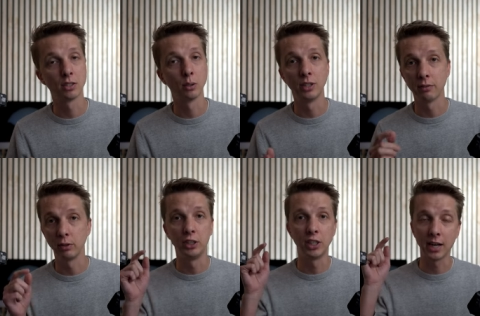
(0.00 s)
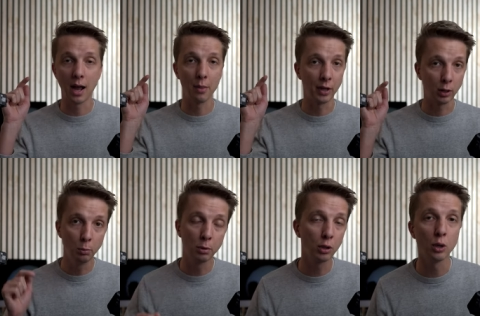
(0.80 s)
So definitely check out that
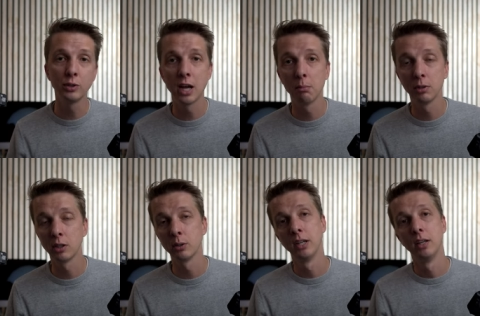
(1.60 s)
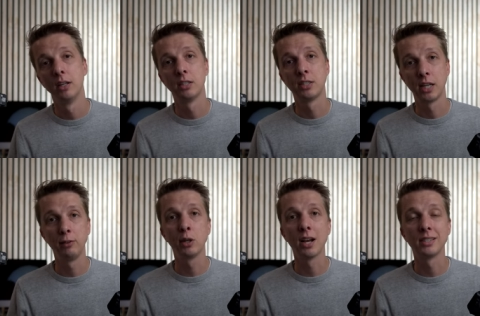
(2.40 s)
coupon code down below to
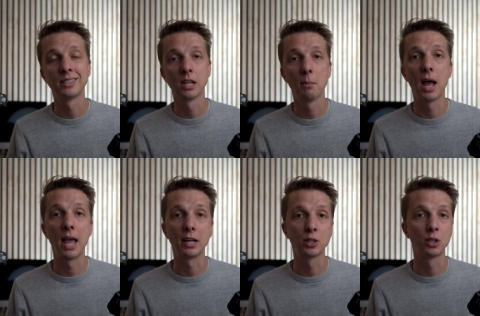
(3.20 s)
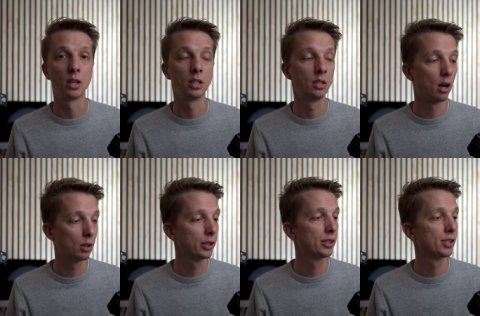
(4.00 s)
save you guys some extra
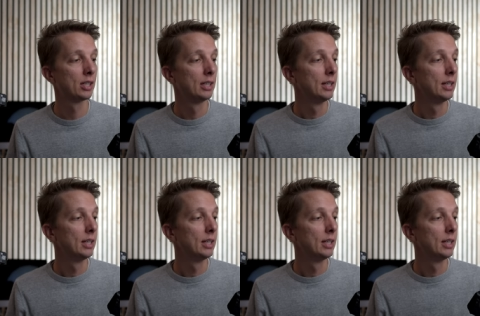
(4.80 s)
dollars.